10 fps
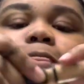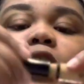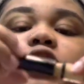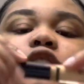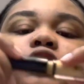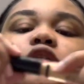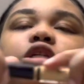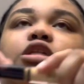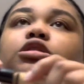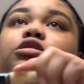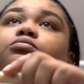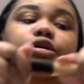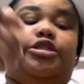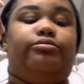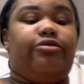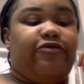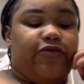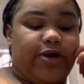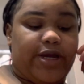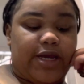I should have cleaned this brush
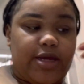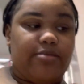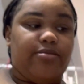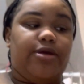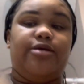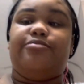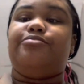beforehand, but.